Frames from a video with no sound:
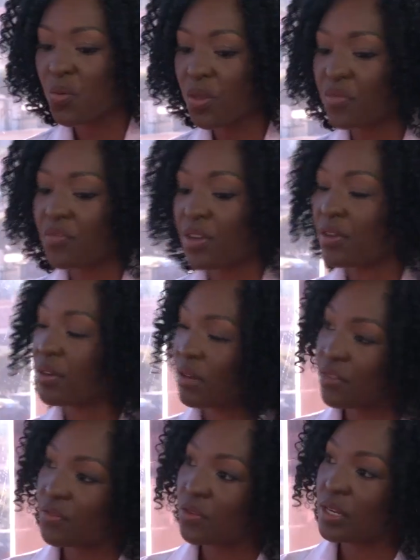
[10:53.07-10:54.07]
we're very
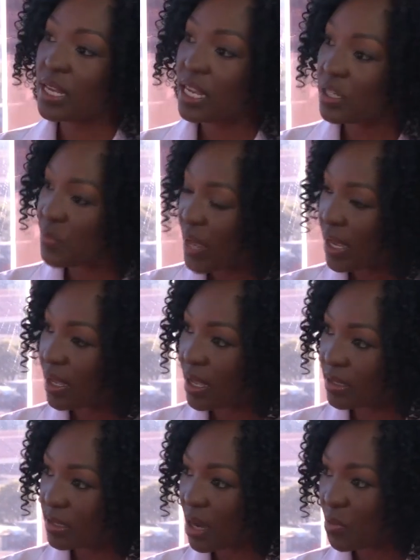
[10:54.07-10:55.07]
grateful. Nedbank
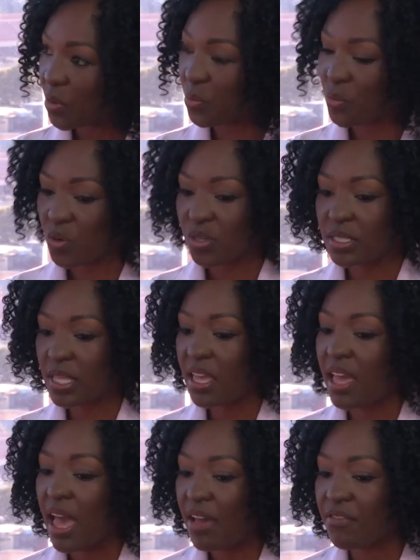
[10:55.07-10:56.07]
has come on board. They
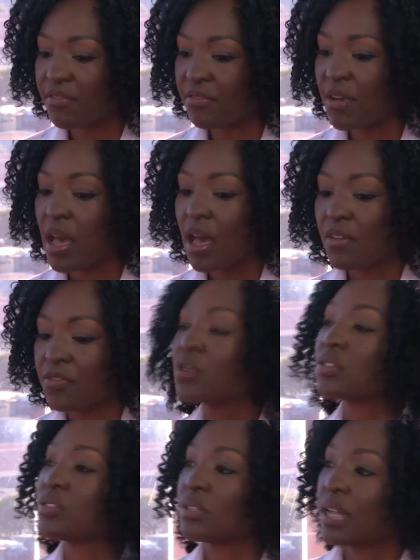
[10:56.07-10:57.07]
have
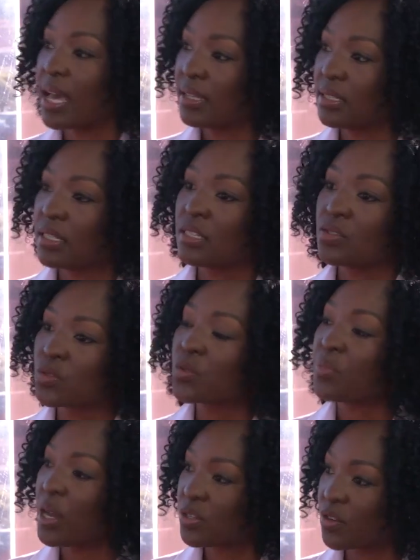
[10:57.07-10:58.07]
focused on Isaac. He's also
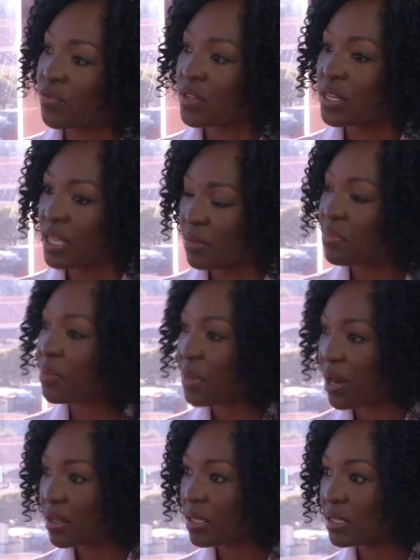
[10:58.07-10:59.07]
part of the Nedbank
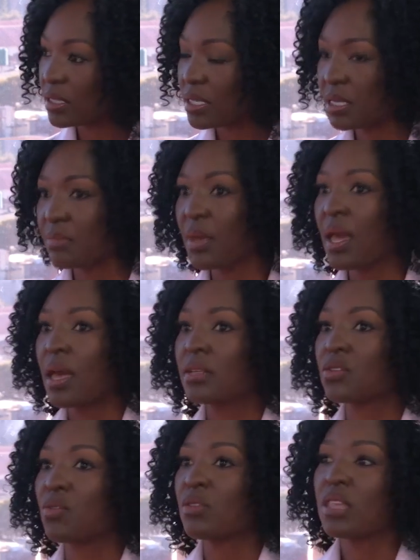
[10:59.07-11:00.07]
Marathon team.
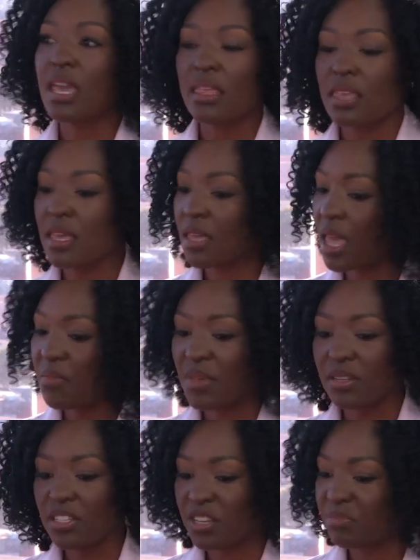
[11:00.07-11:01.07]
So they came
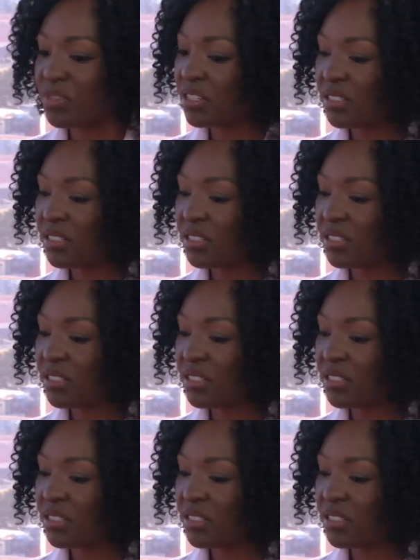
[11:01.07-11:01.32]
in, chipped in